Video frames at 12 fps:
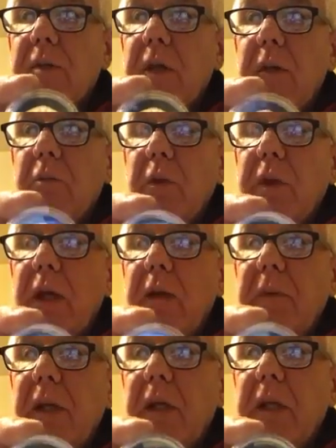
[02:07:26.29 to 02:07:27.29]
that it wouldn't hit 1
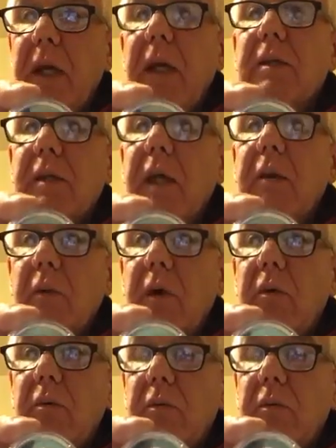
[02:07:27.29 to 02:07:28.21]
million hits. It will.